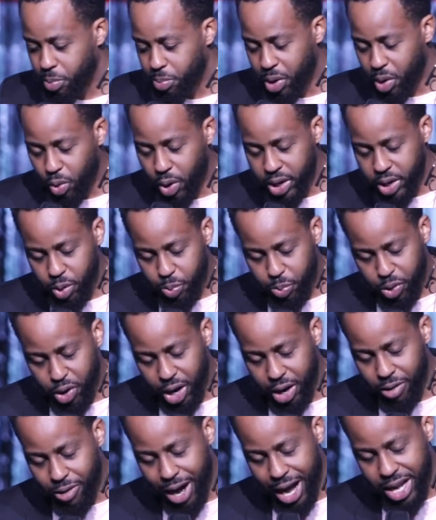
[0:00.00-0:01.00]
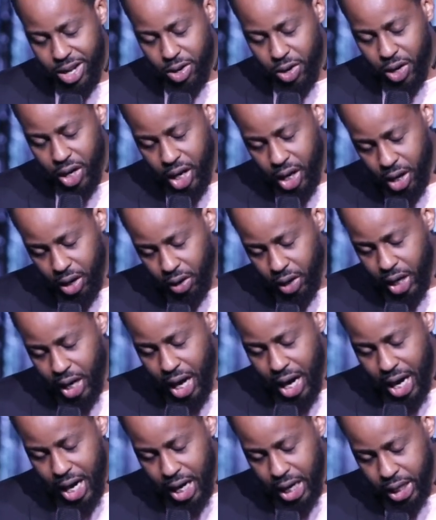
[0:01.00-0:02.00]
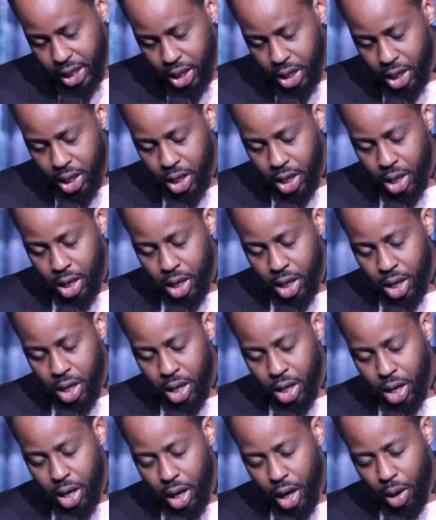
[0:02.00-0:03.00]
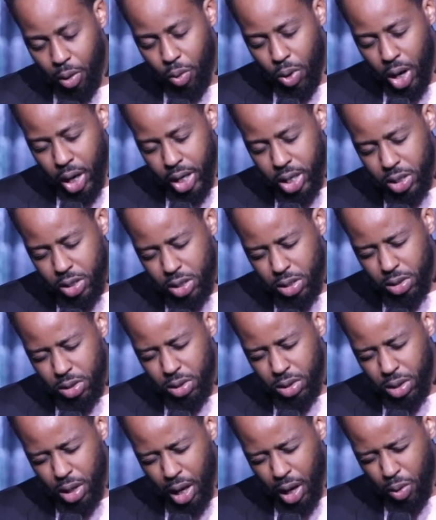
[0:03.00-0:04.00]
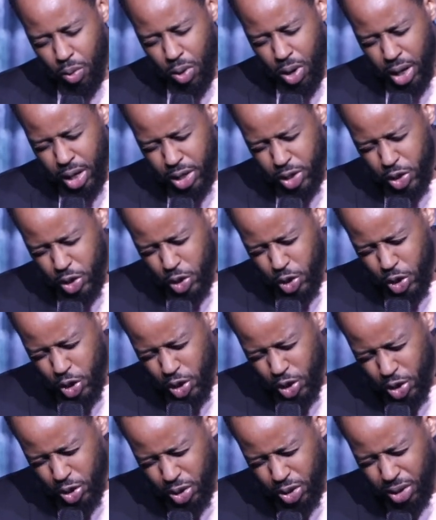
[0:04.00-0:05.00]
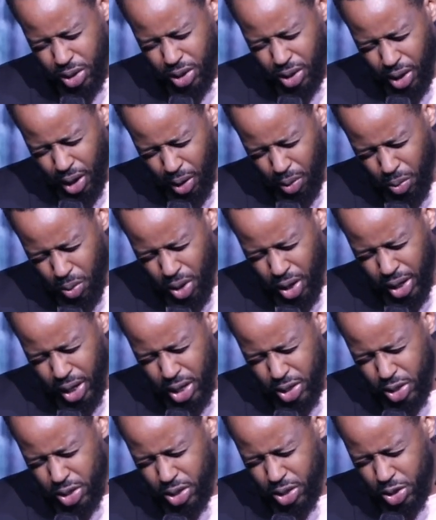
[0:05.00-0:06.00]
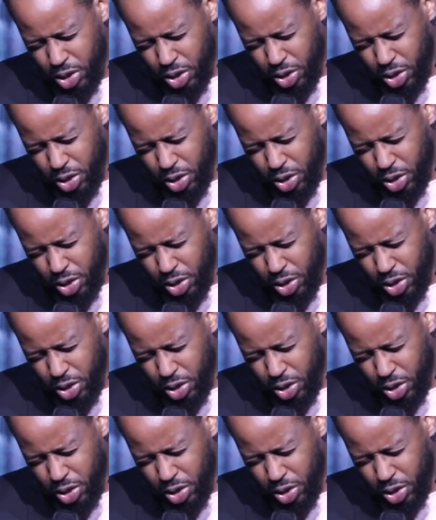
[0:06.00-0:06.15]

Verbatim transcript: but when you pray right, you hear God. I want us, I want us to, I want us to